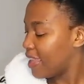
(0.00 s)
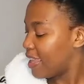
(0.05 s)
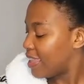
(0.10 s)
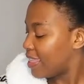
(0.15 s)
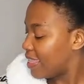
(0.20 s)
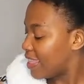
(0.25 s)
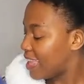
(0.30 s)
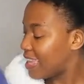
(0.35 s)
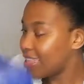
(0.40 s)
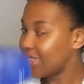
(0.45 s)

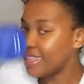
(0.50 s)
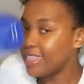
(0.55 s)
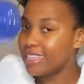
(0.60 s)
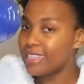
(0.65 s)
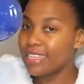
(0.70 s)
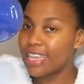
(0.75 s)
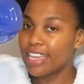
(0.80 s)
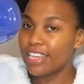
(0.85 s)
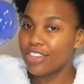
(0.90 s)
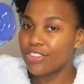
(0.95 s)
Then
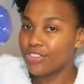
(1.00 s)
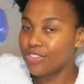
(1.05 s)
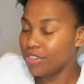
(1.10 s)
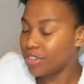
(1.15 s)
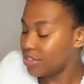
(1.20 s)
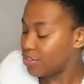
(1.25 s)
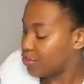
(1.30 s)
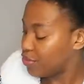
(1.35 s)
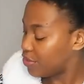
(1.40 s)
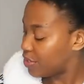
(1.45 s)
this I
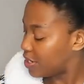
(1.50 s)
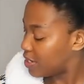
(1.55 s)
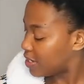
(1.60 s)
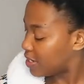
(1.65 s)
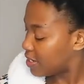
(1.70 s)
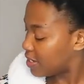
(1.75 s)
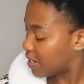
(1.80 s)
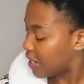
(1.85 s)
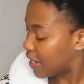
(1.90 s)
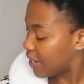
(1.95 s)
drink during the
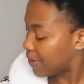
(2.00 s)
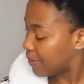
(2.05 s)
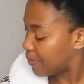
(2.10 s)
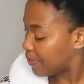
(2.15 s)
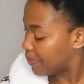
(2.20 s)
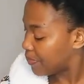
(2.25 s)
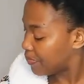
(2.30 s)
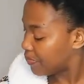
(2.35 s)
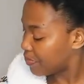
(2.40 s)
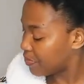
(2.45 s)
day
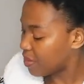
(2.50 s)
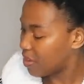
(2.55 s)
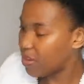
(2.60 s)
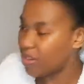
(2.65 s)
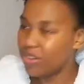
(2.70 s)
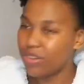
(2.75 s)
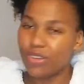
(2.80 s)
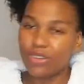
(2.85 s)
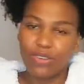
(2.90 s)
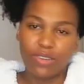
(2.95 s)

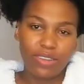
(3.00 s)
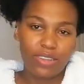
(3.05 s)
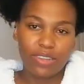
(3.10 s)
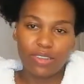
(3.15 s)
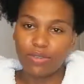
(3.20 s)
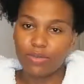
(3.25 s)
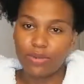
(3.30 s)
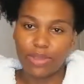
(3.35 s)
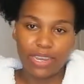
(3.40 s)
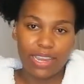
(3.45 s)
or
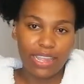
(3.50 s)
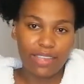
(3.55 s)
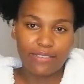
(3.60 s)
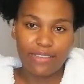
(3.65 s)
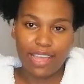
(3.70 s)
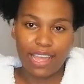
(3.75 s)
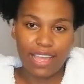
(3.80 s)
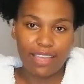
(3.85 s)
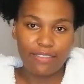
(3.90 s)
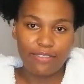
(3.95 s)
whenever
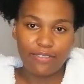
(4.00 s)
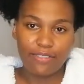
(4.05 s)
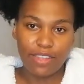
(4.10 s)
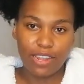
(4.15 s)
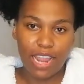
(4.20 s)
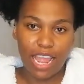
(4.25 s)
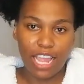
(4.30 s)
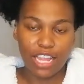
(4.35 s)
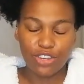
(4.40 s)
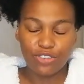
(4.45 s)
I feel
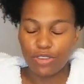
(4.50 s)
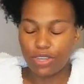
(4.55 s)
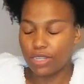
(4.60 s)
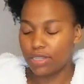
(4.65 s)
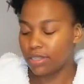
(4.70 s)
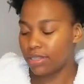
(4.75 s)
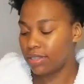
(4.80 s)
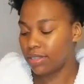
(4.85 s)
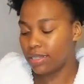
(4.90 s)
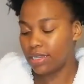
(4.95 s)

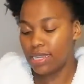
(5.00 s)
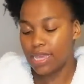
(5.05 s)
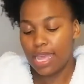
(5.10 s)
hydrated.